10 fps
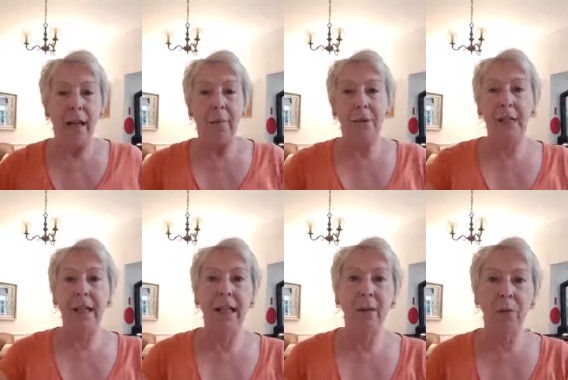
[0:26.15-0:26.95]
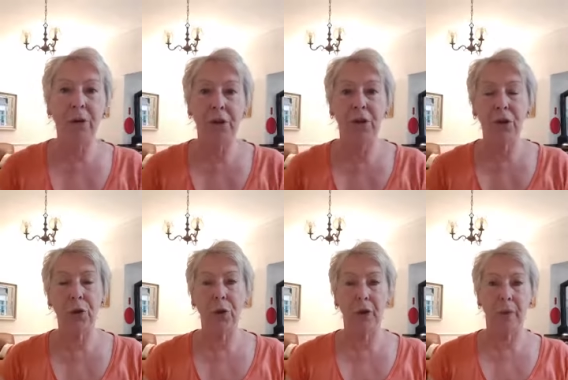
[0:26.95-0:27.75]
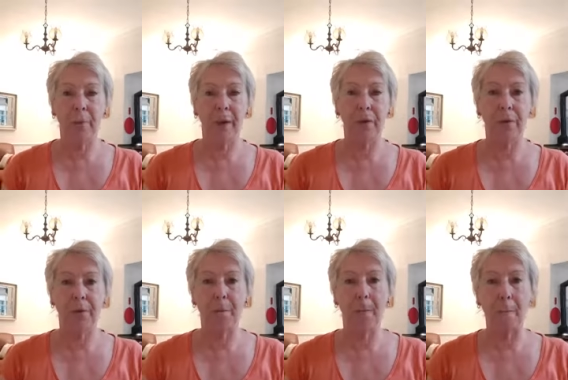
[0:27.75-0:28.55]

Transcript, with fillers: But today I want to talk about